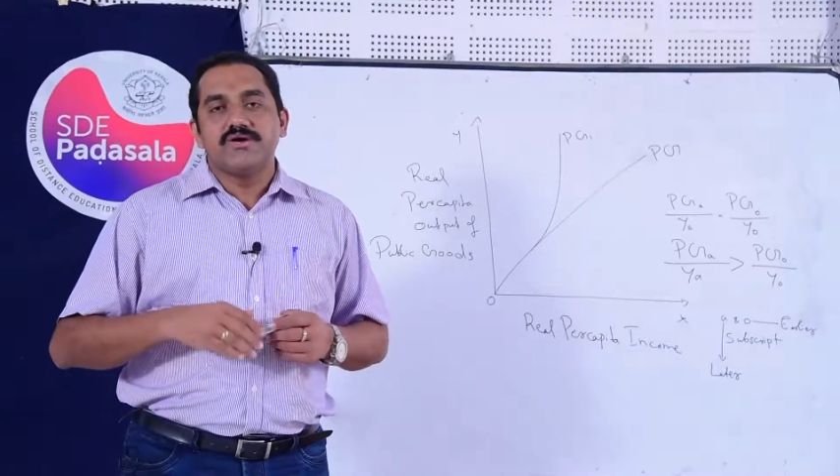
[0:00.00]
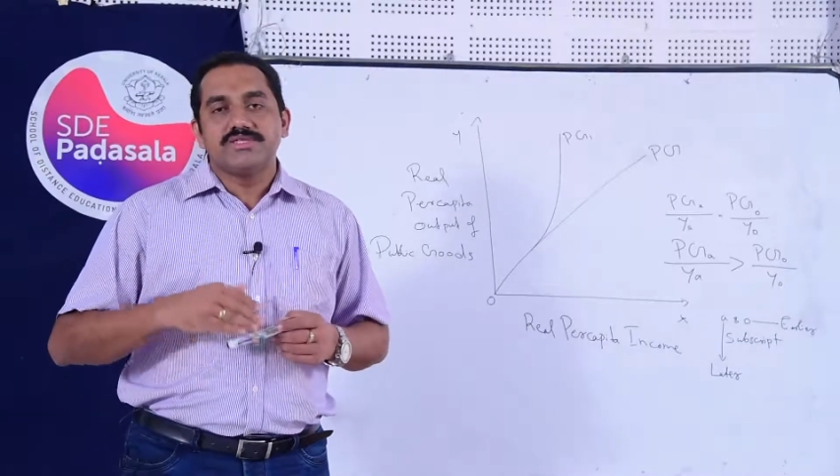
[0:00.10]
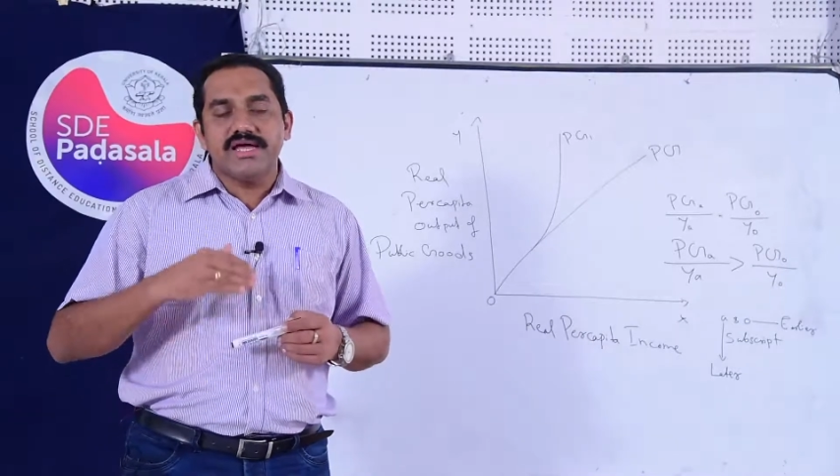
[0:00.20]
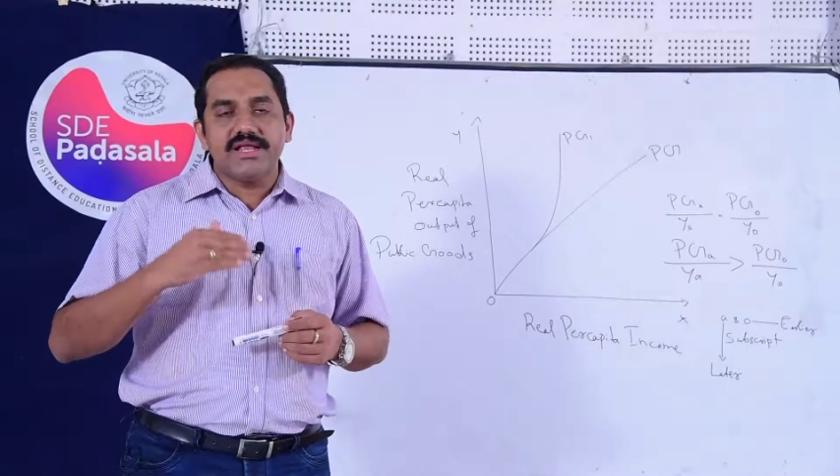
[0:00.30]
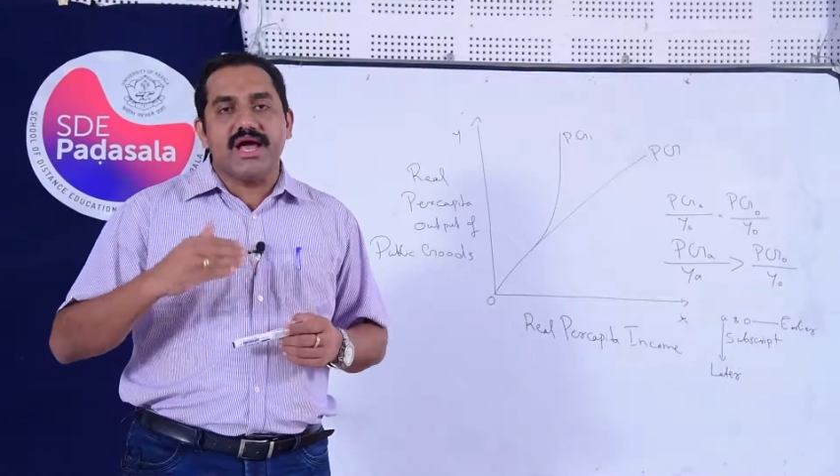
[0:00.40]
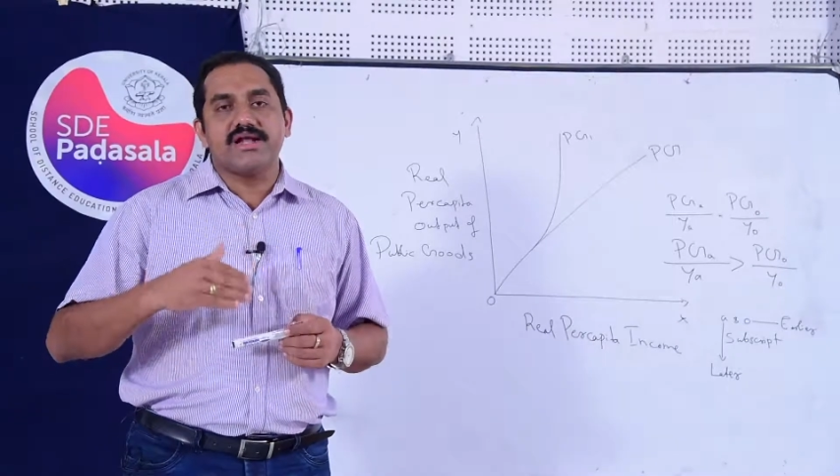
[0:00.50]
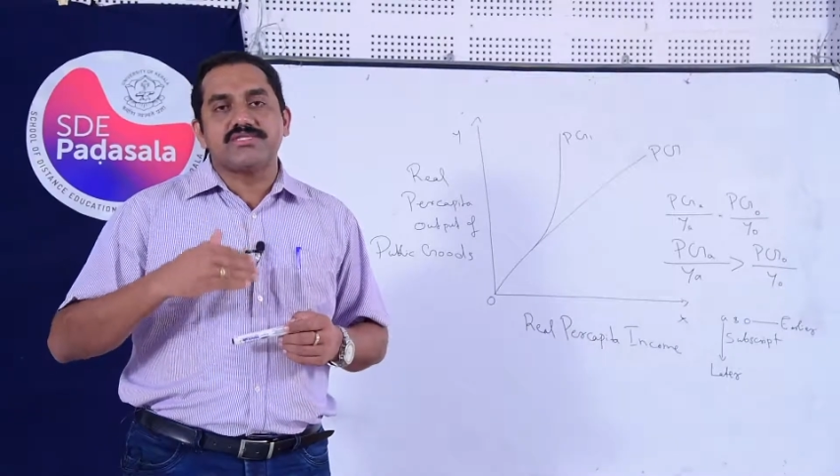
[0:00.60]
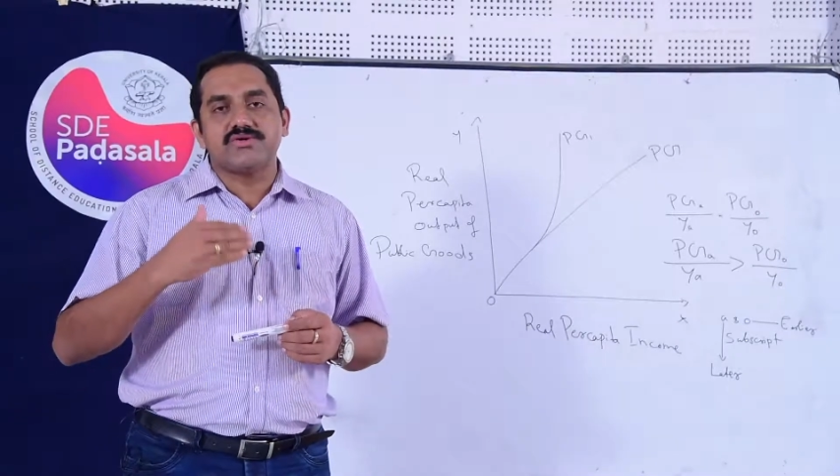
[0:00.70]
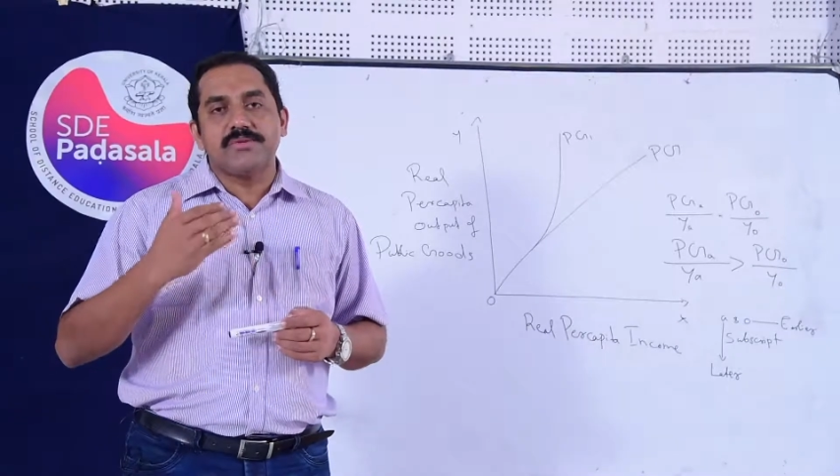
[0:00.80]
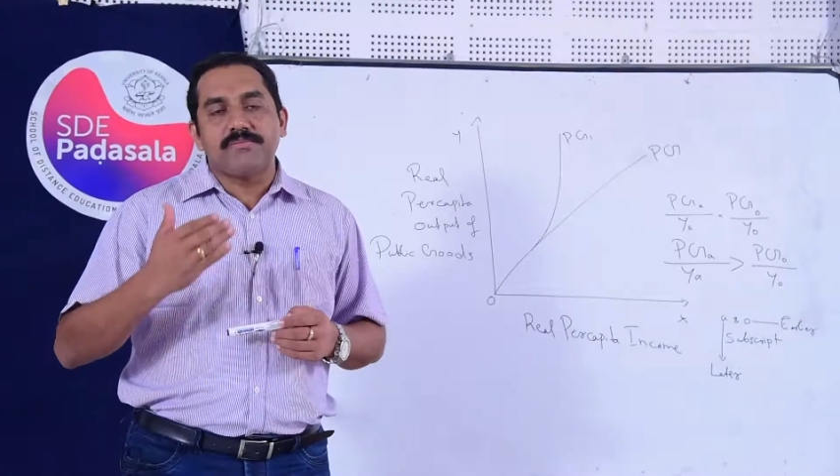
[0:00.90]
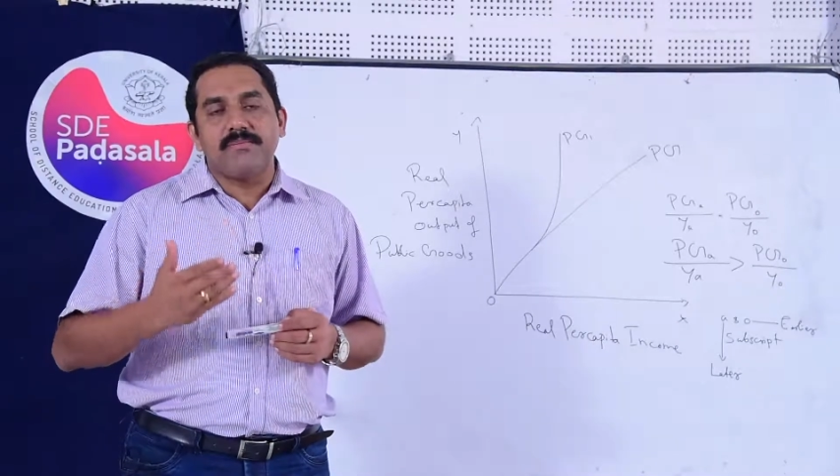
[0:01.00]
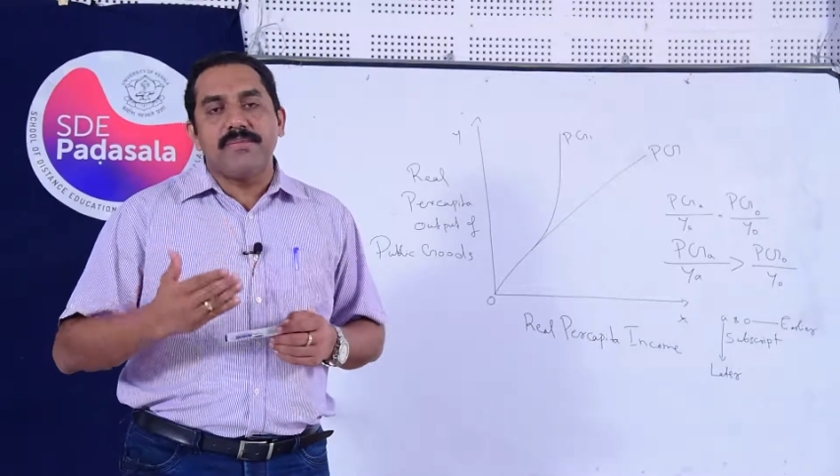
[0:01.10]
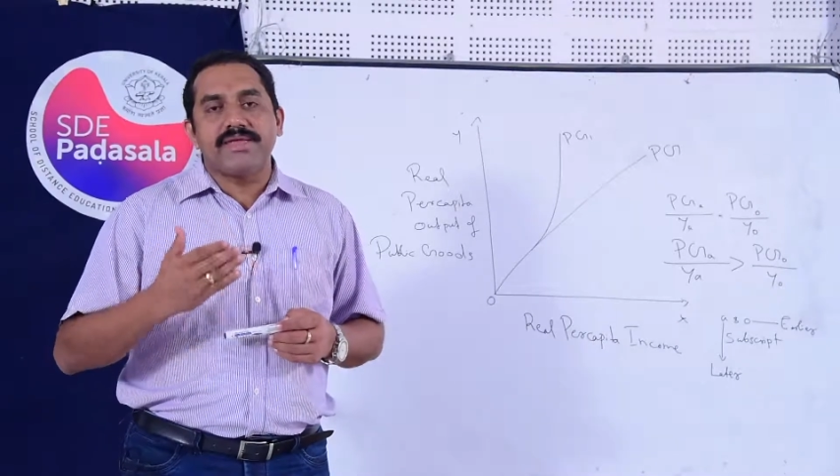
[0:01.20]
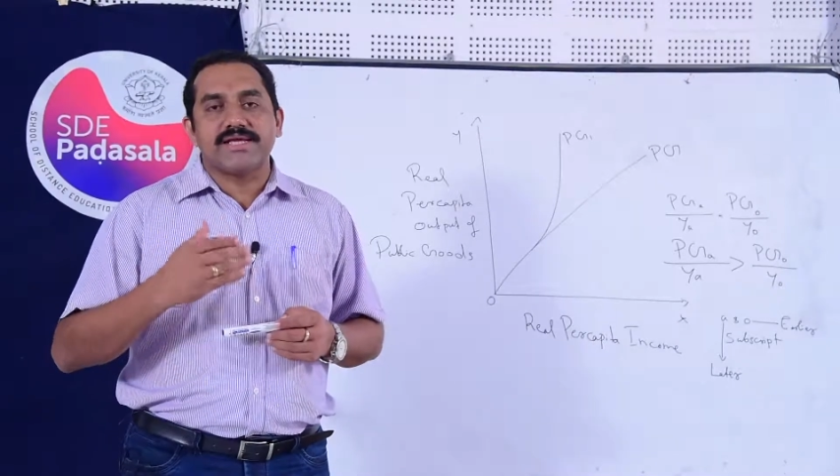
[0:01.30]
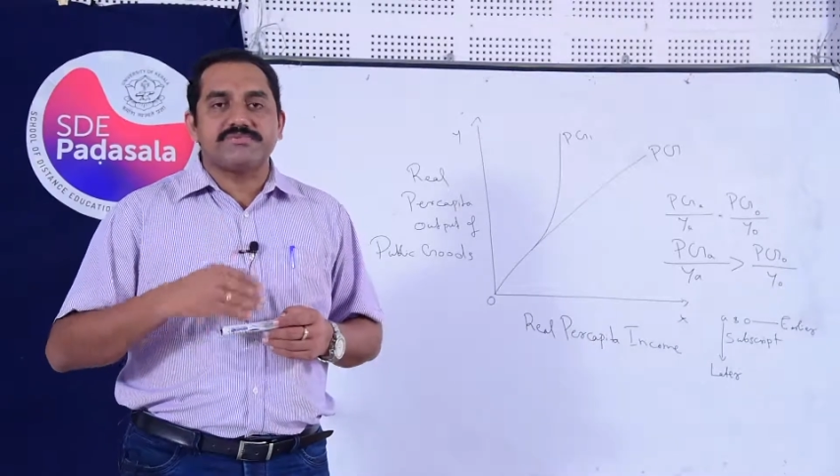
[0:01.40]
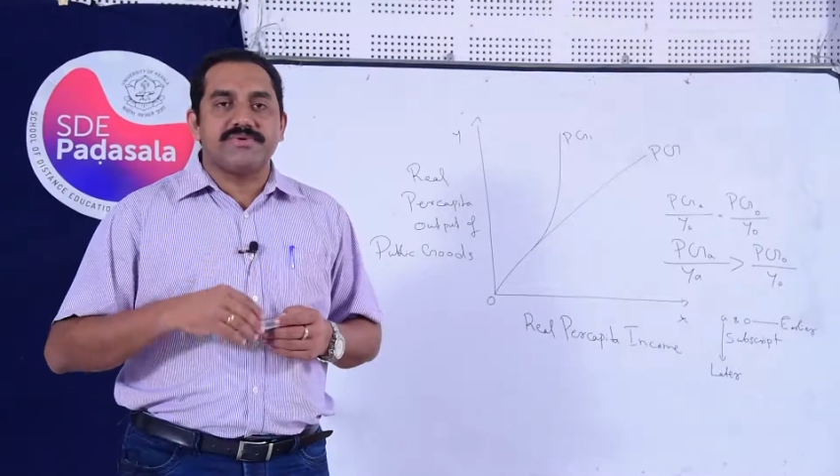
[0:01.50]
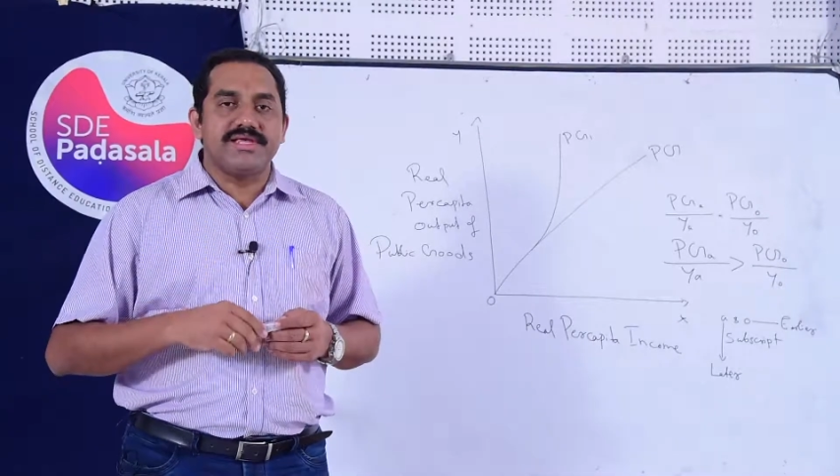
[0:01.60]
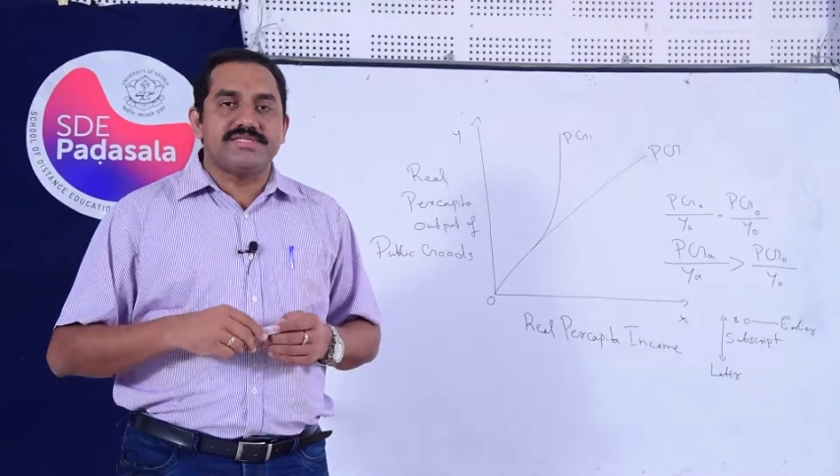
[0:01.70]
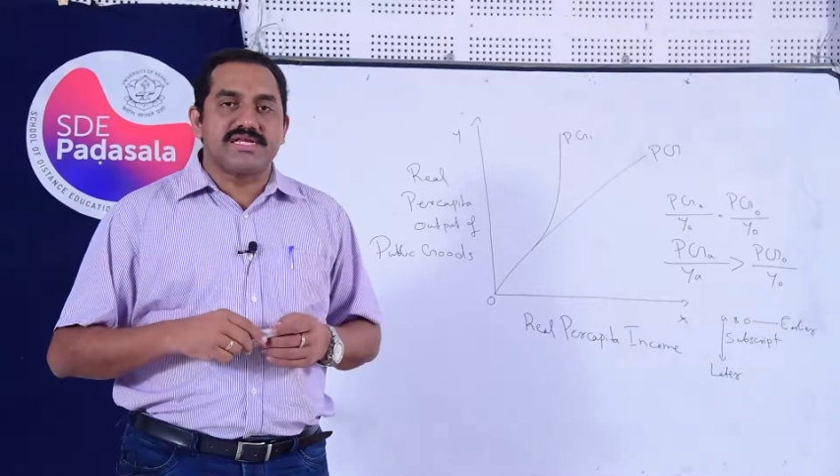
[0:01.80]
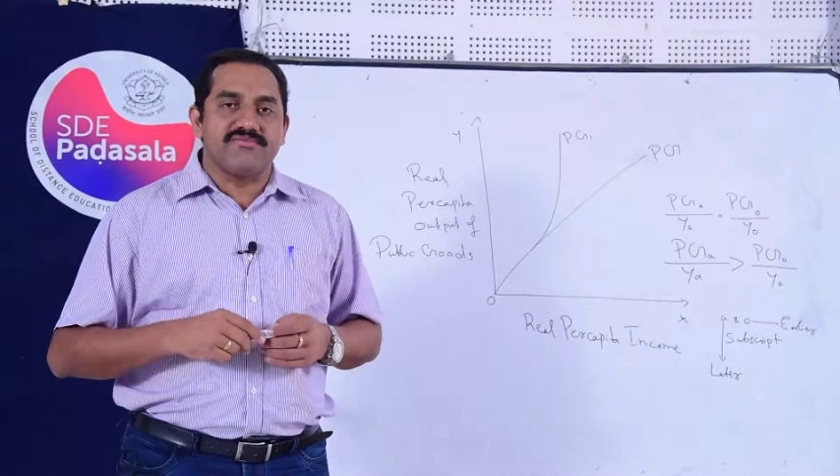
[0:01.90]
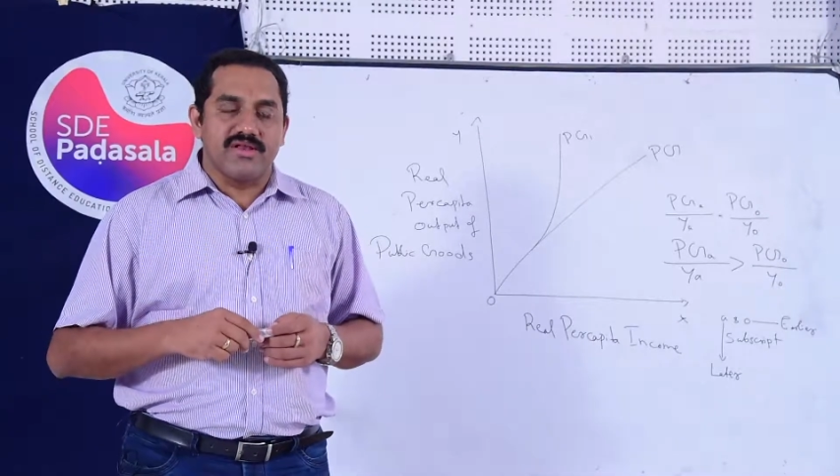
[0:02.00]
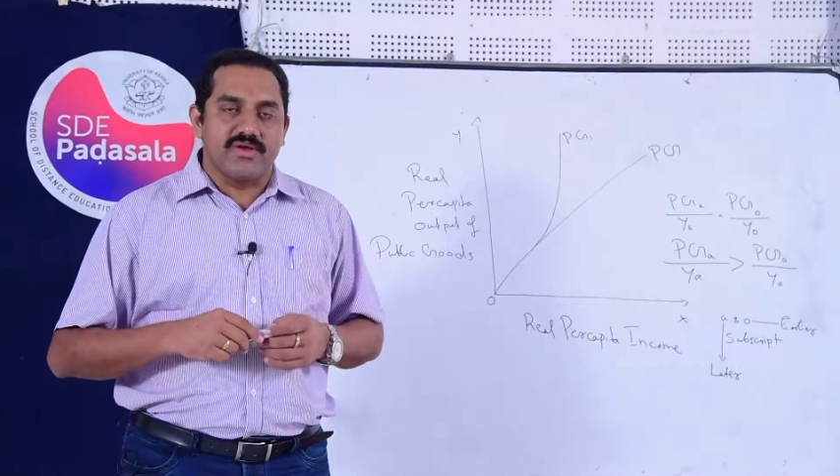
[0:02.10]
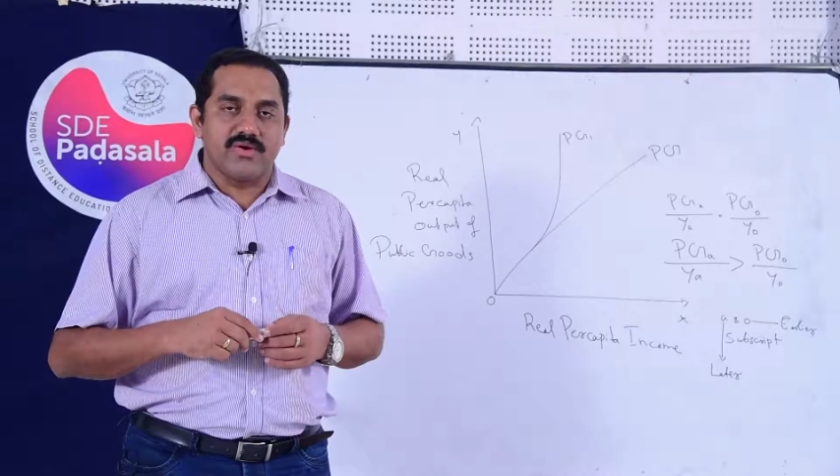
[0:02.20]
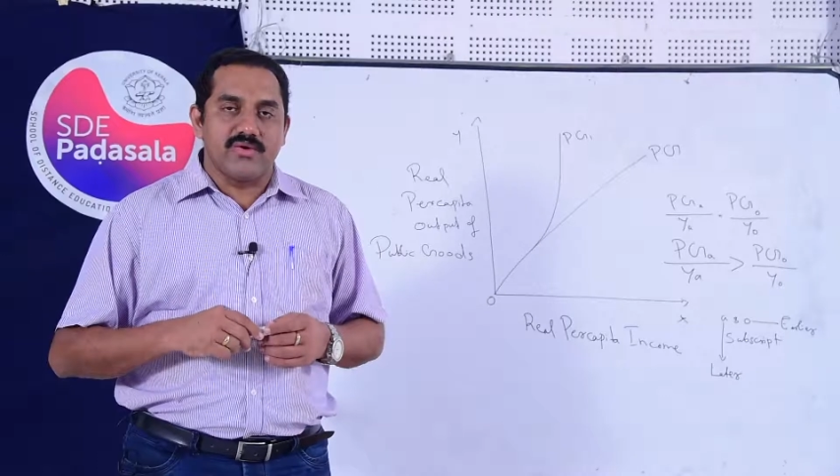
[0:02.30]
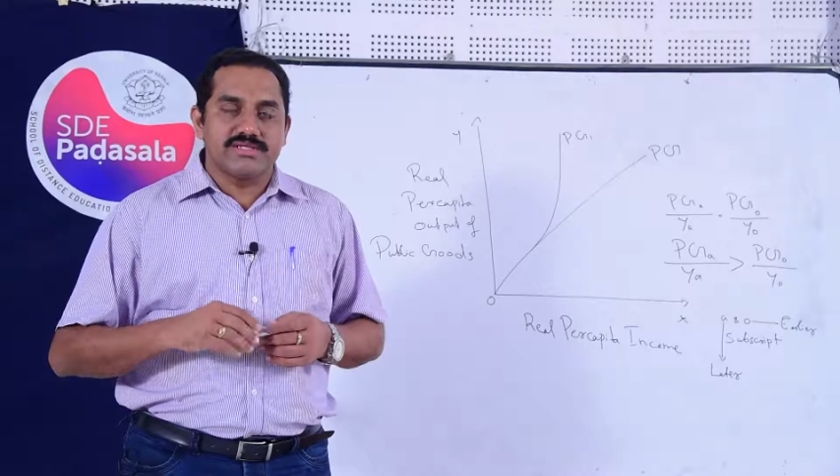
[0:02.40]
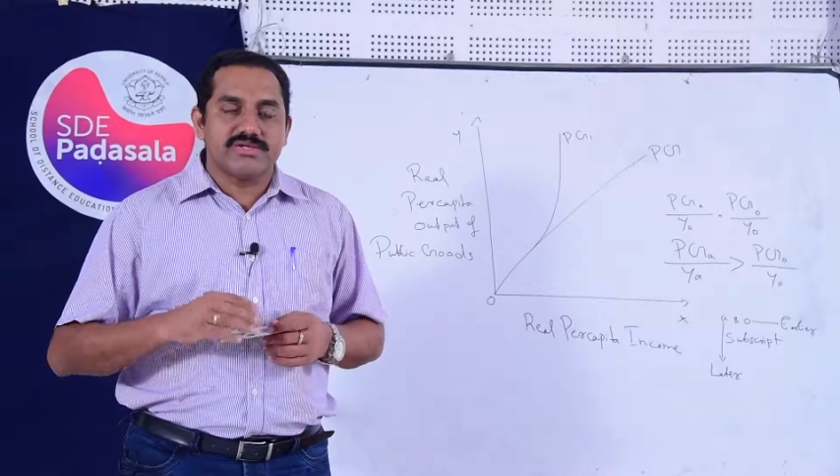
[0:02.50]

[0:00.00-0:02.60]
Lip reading: Then also the public expenditure will grow.